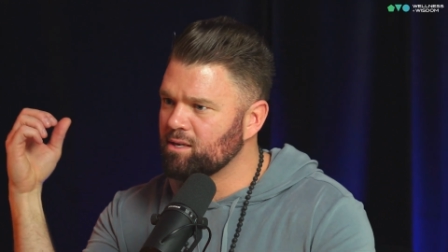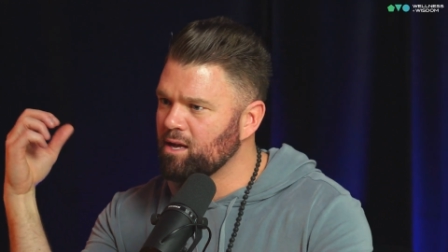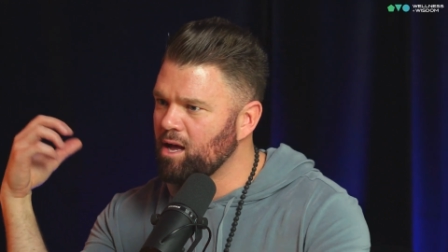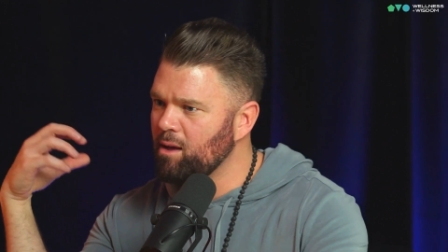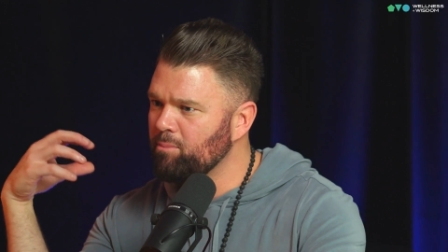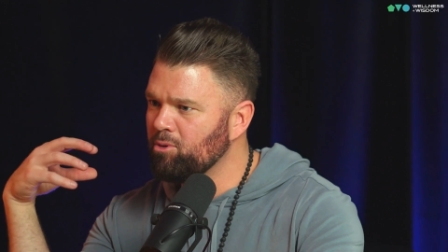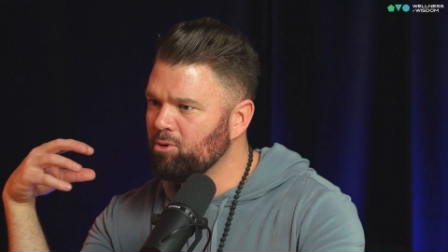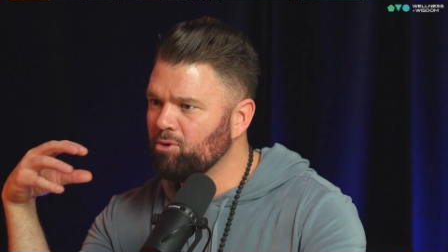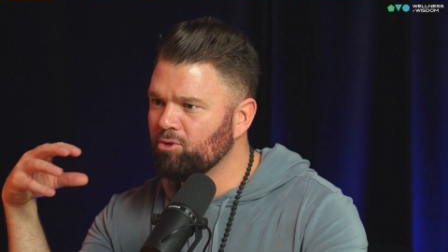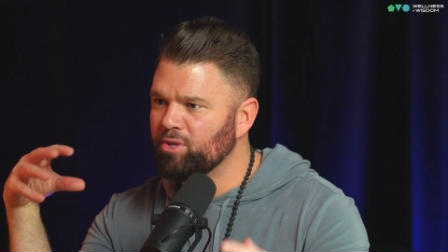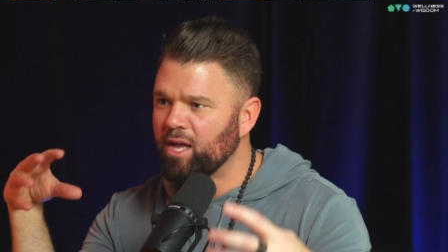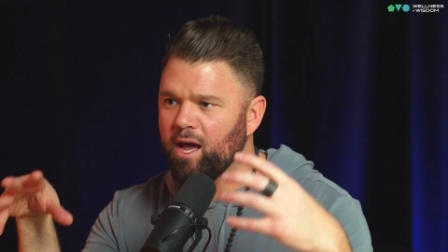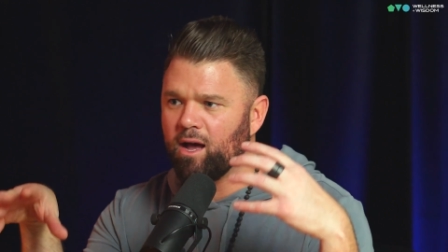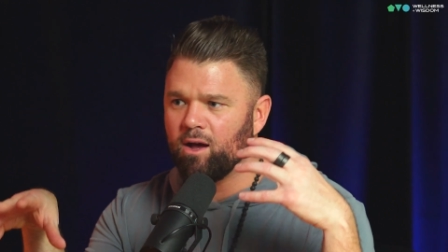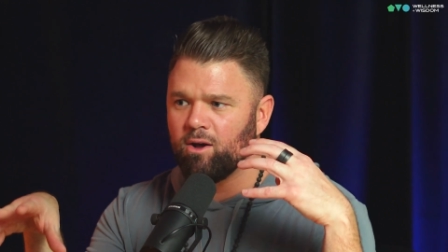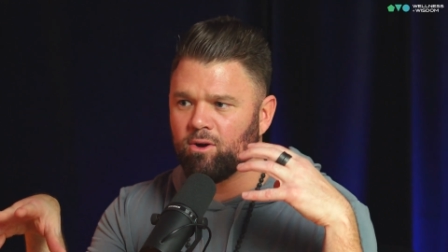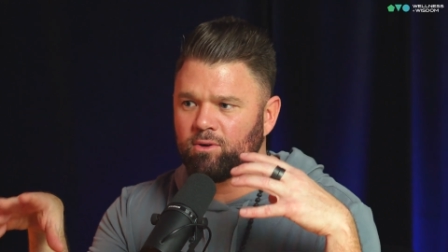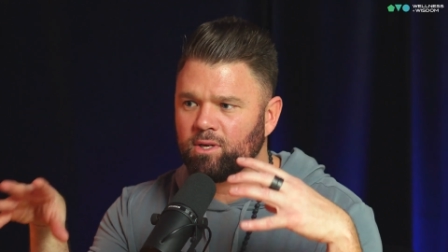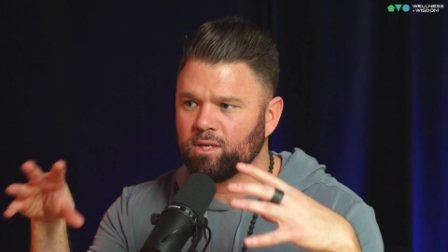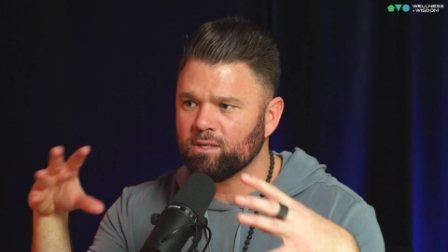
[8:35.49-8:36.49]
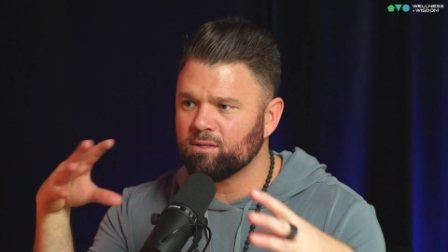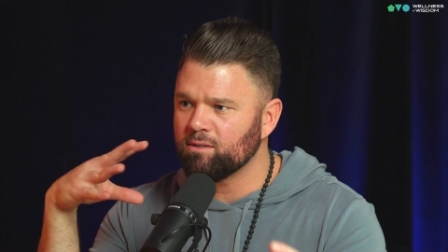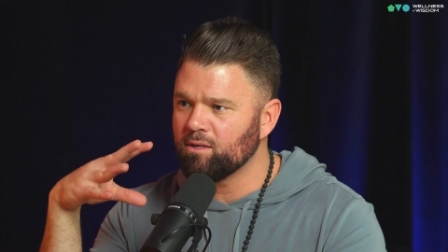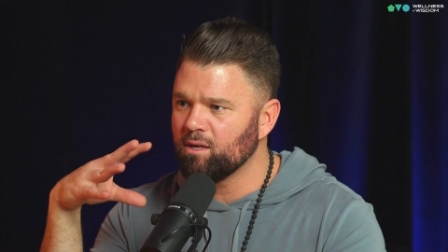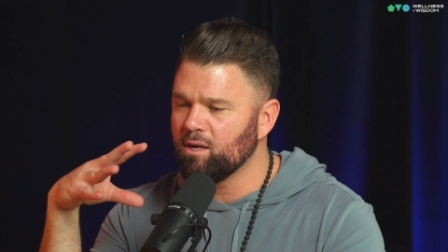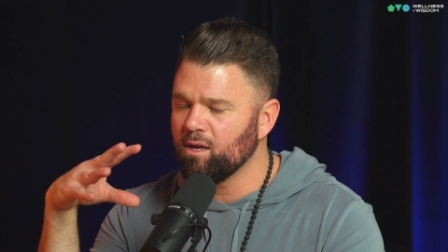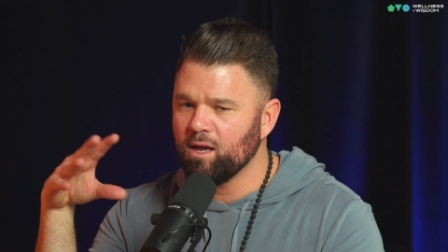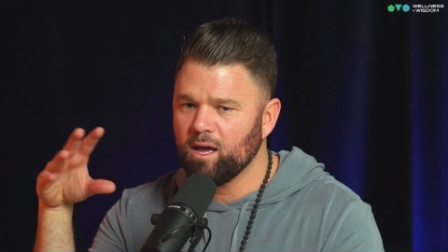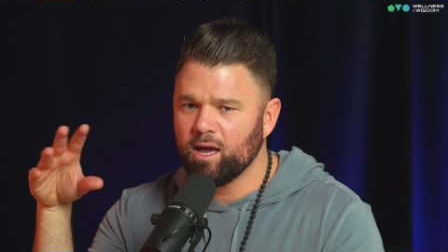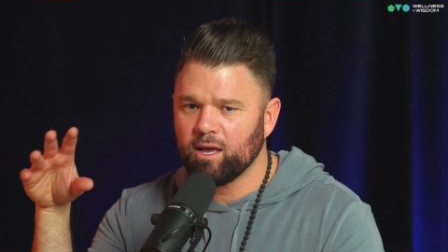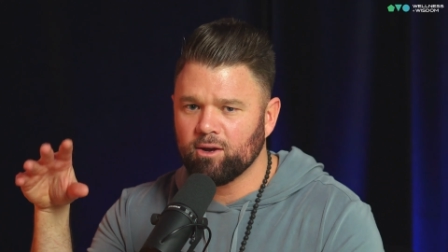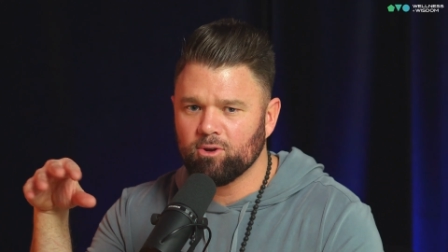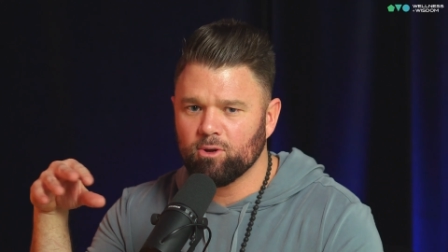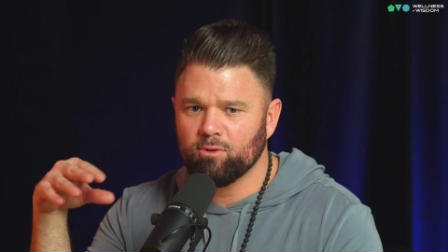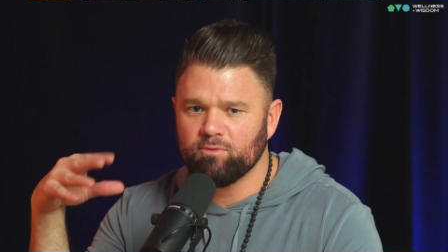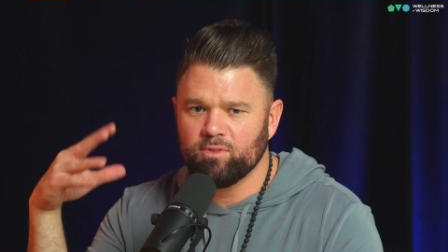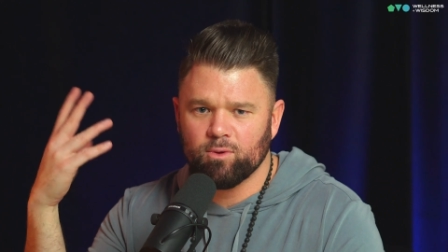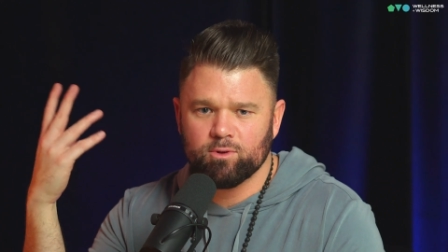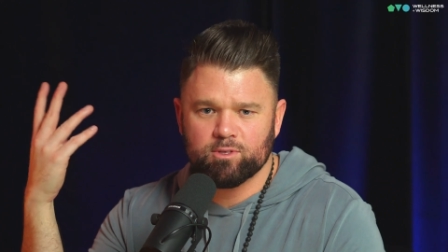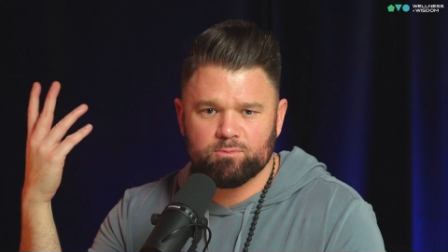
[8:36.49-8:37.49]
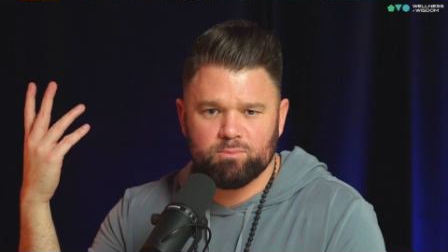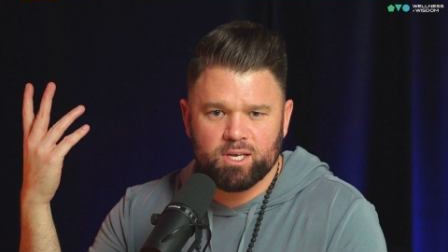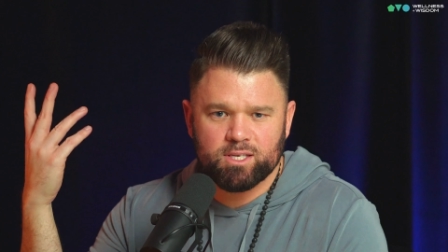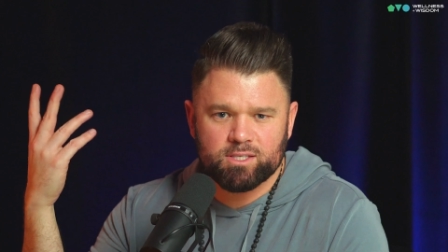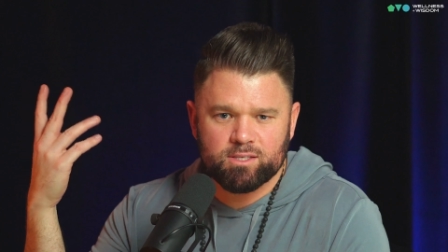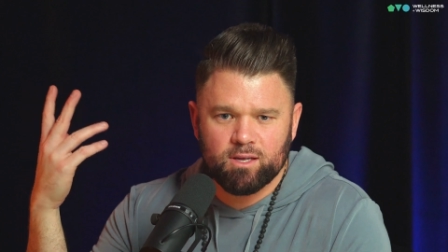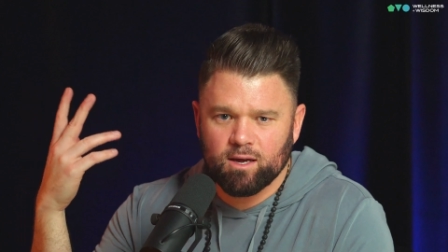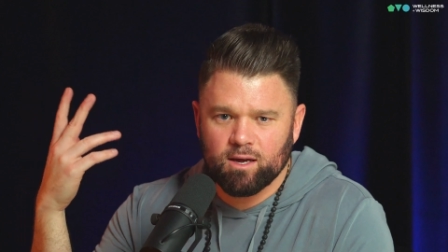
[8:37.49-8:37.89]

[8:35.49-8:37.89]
got pulled out, and I don't know if that was based